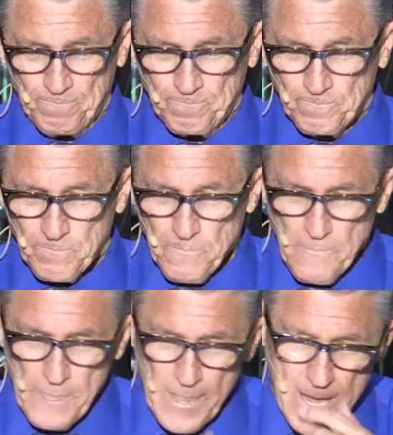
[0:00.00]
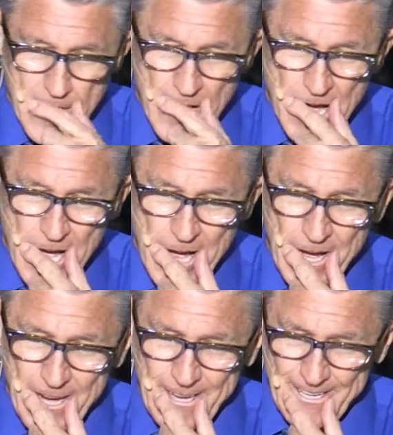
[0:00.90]

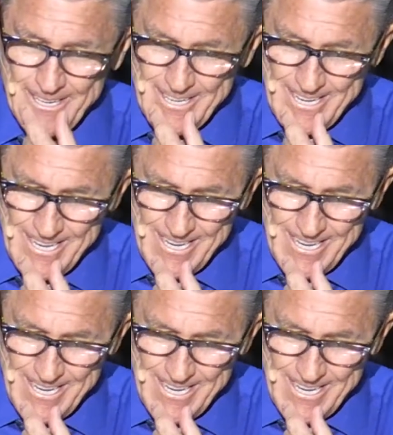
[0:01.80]
Nothing is said.